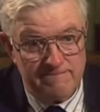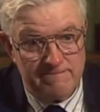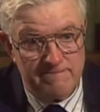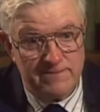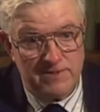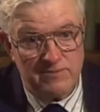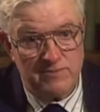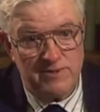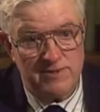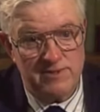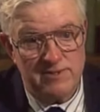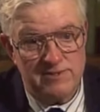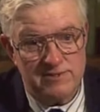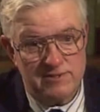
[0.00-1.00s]
that when
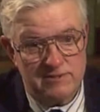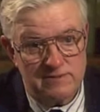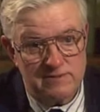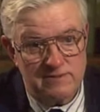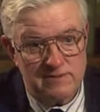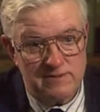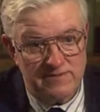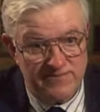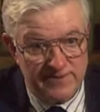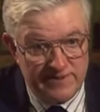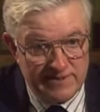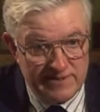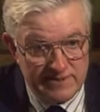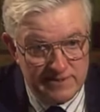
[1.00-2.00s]
this, if it
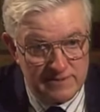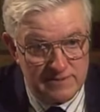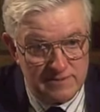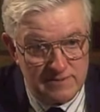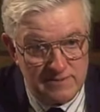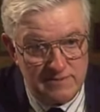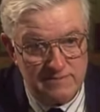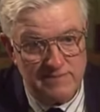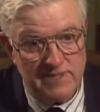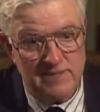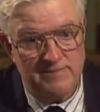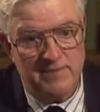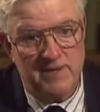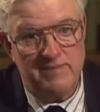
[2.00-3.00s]
is
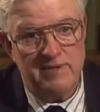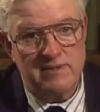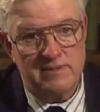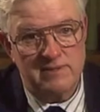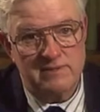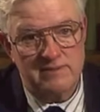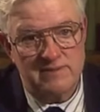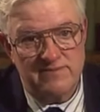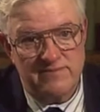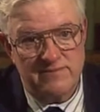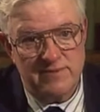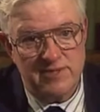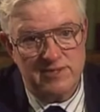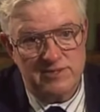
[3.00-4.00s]
made public, the
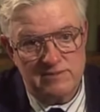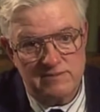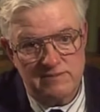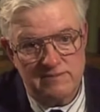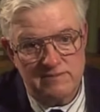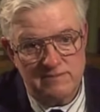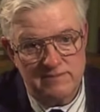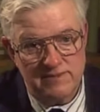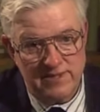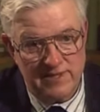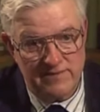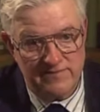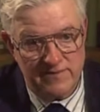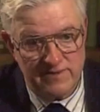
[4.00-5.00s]
information that
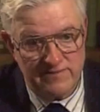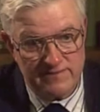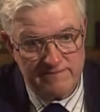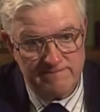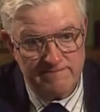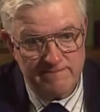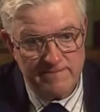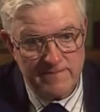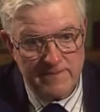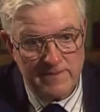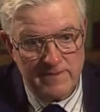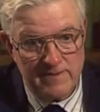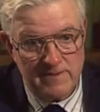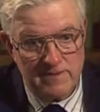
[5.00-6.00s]
I've given
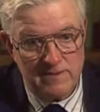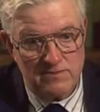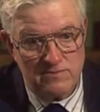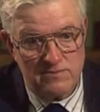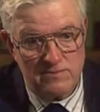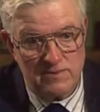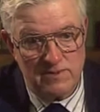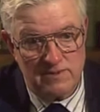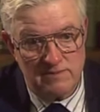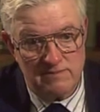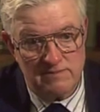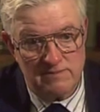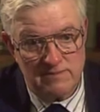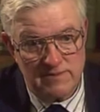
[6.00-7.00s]
will
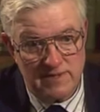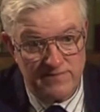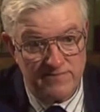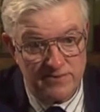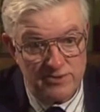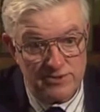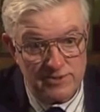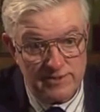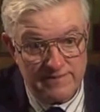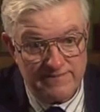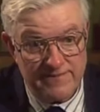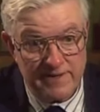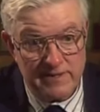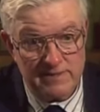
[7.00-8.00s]
adversely
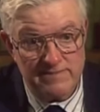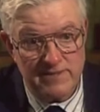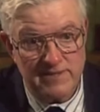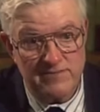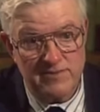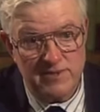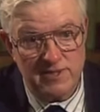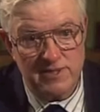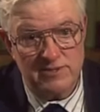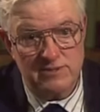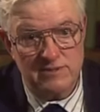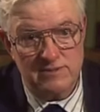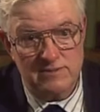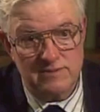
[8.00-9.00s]
affect my
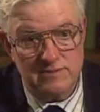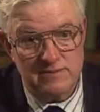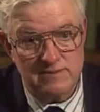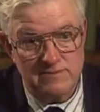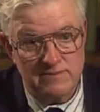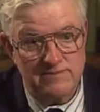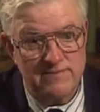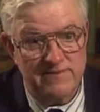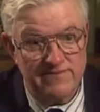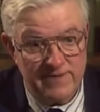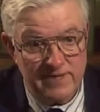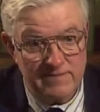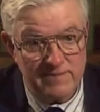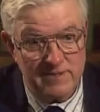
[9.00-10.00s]
relations with my
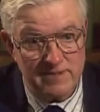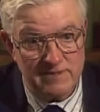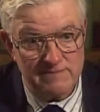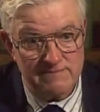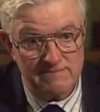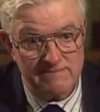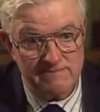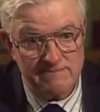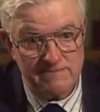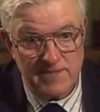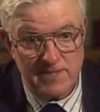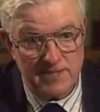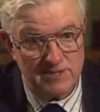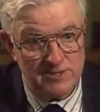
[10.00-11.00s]
family.
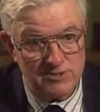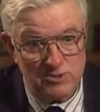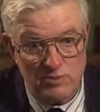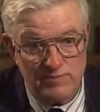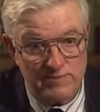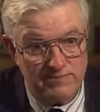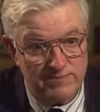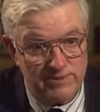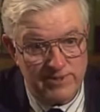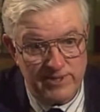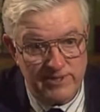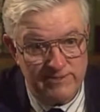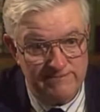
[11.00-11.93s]
And I just hope and pray